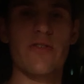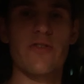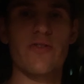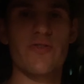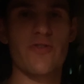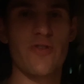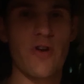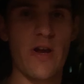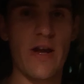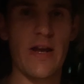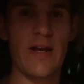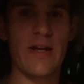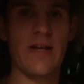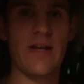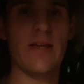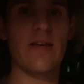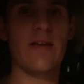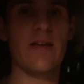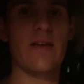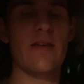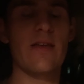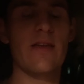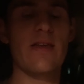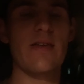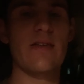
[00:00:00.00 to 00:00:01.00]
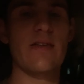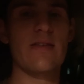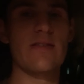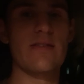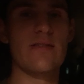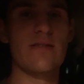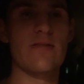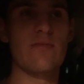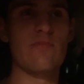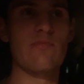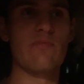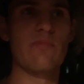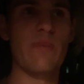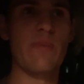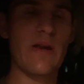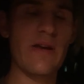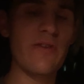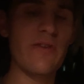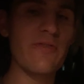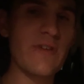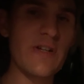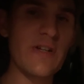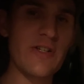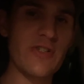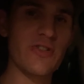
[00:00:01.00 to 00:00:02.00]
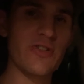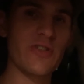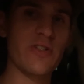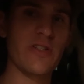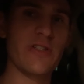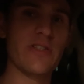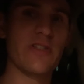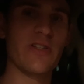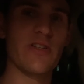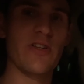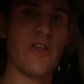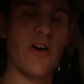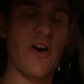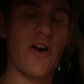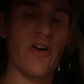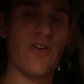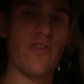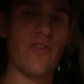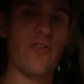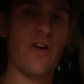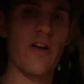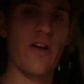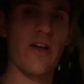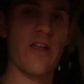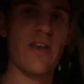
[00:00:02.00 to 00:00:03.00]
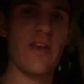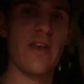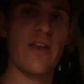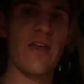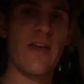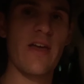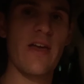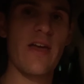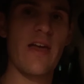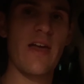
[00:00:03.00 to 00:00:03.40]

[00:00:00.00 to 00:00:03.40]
your training is beneficial in the long run.